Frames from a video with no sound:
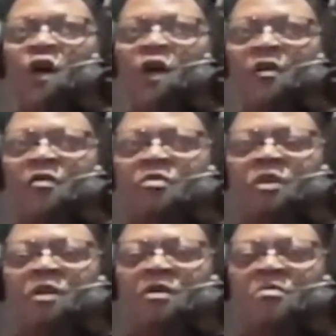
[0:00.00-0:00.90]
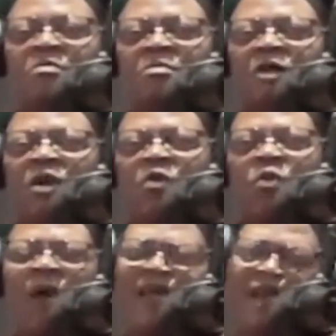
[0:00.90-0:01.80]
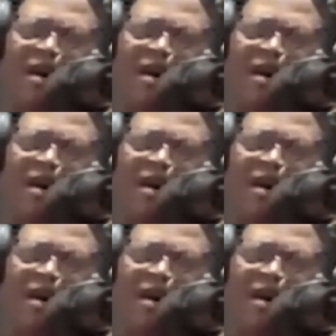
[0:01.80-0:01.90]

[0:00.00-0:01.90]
and what